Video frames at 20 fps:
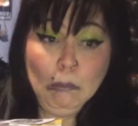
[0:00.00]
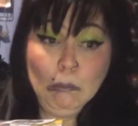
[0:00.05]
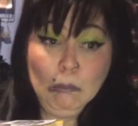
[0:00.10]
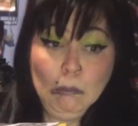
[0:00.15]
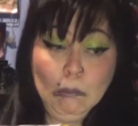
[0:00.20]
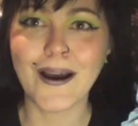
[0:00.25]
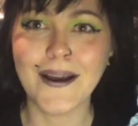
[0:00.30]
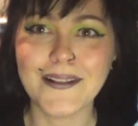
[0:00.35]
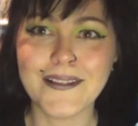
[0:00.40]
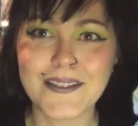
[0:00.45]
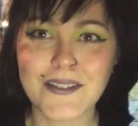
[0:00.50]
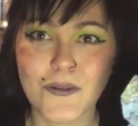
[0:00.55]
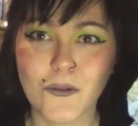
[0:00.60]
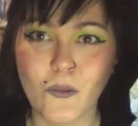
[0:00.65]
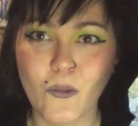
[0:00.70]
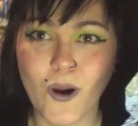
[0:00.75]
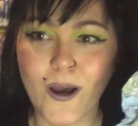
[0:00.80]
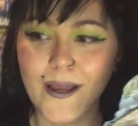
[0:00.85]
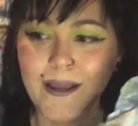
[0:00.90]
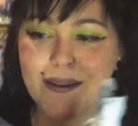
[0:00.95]
Got
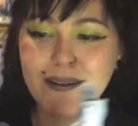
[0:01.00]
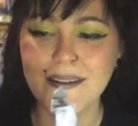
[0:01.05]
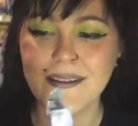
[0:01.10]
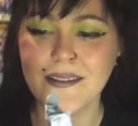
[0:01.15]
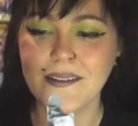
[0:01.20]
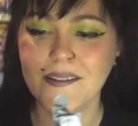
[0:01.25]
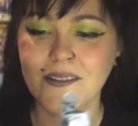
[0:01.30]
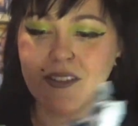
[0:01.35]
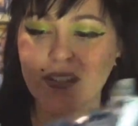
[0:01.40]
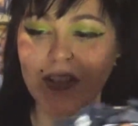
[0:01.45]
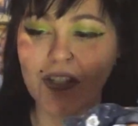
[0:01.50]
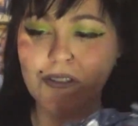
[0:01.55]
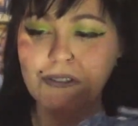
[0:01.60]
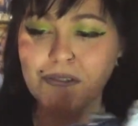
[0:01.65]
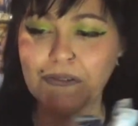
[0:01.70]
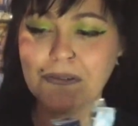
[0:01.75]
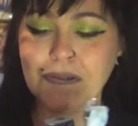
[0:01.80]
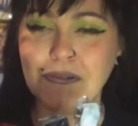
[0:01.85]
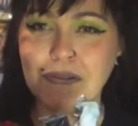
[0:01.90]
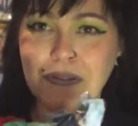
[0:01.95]
1,
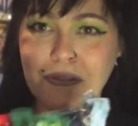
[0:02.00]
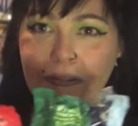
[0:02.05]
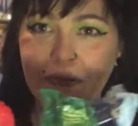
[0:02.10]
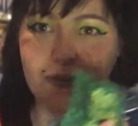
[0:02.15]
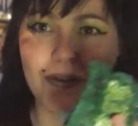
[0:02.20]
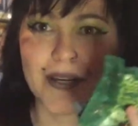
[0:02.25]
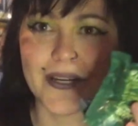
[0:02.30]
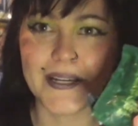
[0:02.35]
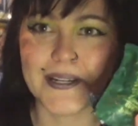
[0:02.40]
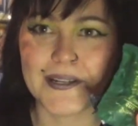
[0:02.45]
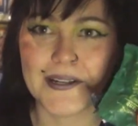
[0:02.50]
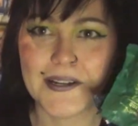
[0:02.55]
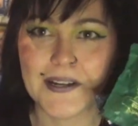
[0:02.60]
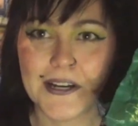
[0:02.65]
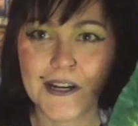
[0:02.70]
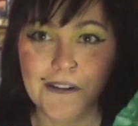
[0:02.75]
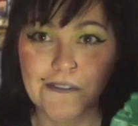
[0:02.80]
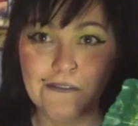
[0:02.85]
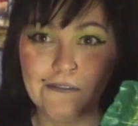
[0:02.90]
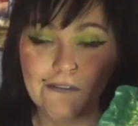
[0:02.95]
2, 3,
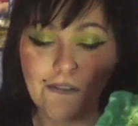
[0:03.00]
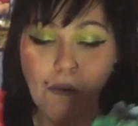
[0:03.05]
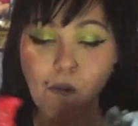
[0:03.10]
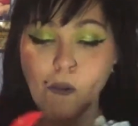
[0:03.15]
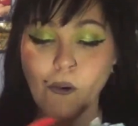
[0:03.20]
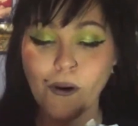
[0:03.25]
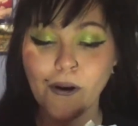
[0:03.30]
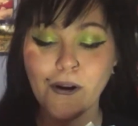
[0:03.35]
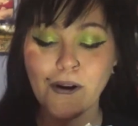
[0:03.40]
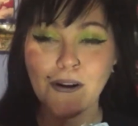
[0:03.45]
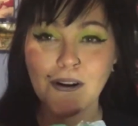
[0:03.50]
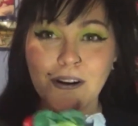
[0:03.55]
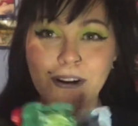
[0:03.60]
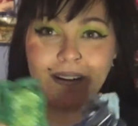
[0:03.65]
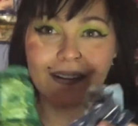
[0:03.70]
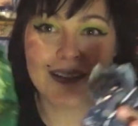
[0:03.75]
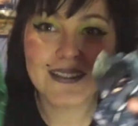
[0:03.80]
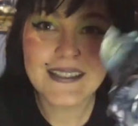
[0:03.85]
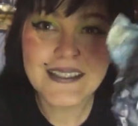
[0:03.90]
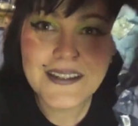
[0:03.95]
4
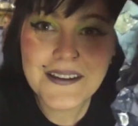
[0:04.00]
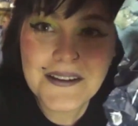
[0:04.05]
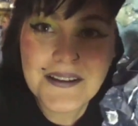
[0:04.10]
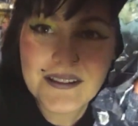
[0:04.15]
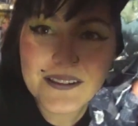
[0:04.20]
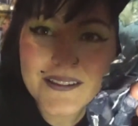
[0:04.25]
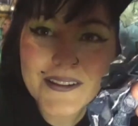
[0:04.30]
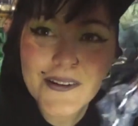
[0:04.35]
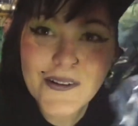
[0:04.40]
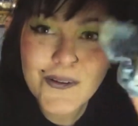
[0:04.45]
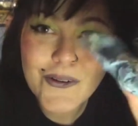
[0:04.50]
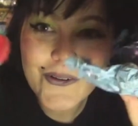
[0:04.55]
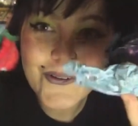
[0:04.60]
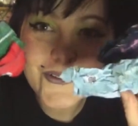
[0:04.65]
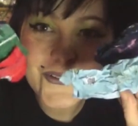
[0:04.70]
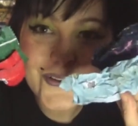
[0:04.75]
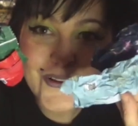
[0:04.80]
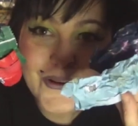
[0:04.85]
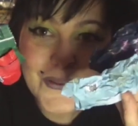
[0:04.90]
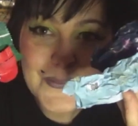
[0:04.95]
little
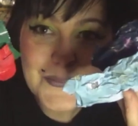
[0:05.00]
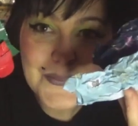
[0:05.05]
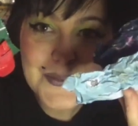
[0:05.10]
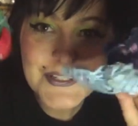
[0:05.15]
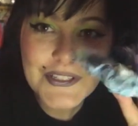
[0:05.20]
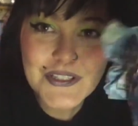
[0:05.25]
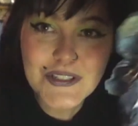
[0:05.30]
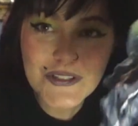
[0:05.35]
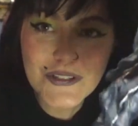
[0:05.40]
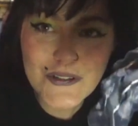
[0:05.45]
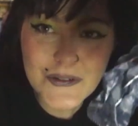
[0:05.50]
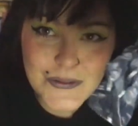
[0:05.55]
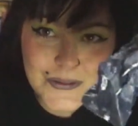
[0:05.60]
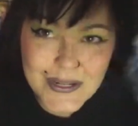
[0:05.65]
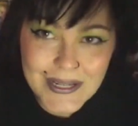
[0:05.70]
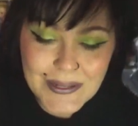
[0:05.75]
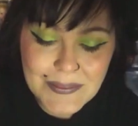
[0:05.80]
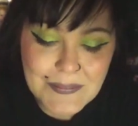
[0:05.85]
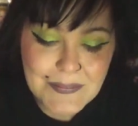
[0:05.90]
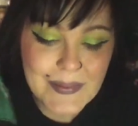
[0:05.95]

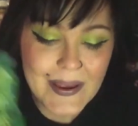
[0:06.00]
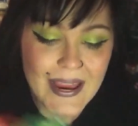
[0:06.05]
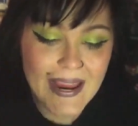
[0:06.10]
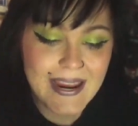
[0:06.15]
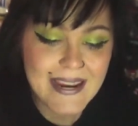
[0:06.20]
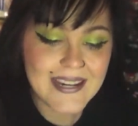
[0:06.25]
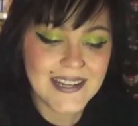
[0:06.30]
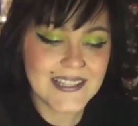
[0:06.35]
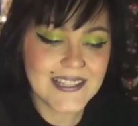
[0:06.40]
mystery bags.